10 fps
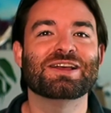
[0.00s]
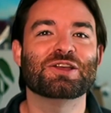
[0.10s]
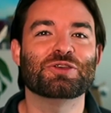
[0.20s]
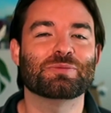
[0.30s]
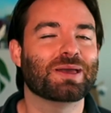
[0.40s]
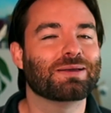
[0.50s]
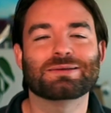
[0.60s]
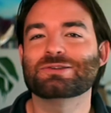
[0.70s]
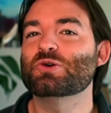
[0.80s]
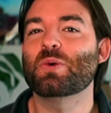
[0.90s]
you'll
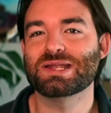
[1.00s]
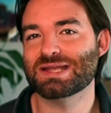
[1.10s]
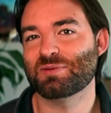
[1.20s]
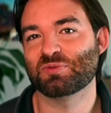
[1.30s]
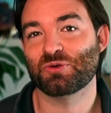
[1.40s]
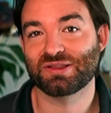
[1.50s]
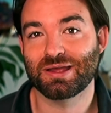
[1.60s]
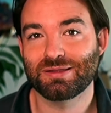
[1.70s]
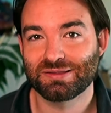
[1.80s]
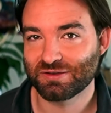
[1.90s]
make 20 times more
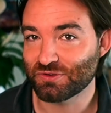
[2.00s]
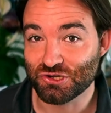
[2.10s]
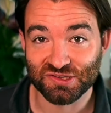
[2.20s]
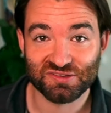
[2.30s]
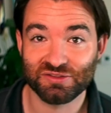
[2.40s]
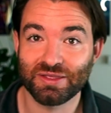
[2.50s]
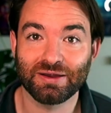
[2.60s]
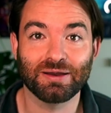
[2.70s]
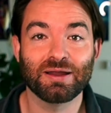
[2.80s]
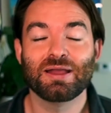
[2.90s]
sales than if you just stood
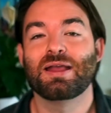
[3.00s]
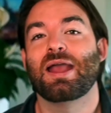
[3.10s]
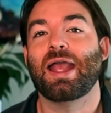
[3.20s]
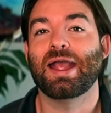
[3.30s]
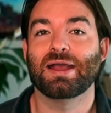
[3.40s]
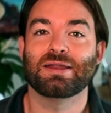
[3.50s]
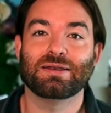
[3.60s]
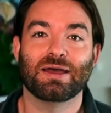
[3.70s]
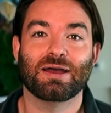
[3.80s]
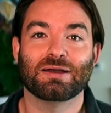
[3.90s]
there and
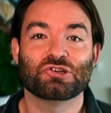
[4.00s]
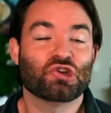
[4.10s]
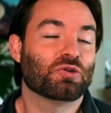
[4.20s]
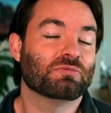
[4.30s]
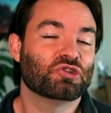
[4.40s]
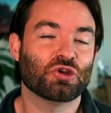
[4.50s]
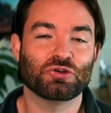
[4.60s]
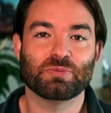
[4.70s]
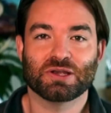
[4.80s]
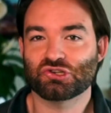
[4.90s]
showed
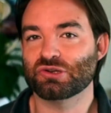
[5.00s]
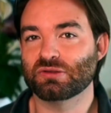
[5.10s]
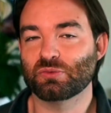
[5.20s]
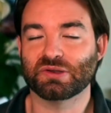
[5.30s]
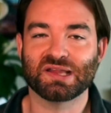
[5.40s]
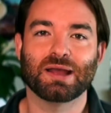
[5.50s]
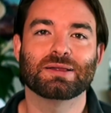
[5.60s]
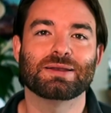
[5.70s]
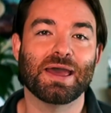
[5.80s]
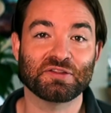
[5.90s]
your pictures, were
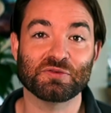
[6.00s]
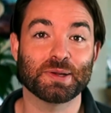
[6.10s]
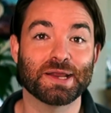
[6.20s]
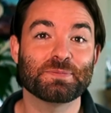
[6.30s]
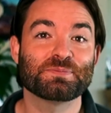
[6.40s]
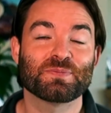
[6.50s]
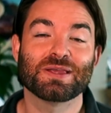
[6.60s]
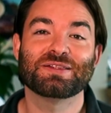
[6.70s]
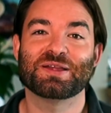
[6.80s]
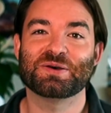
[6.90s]
silent, and asked for money.
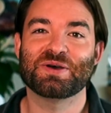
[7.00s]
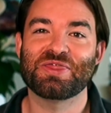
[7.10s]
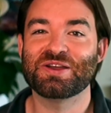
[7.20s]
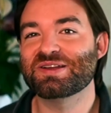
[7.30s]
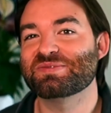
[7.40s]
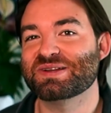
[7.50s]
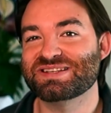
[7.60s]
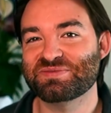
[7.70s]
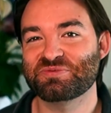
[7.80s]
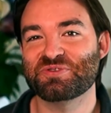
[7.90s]
So there is my
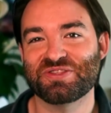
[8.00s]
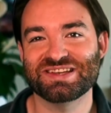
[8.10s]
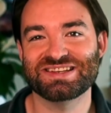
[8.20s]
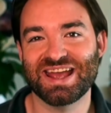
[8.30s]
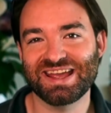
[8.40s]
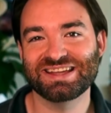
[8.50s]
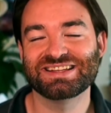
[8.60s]
tip for the day.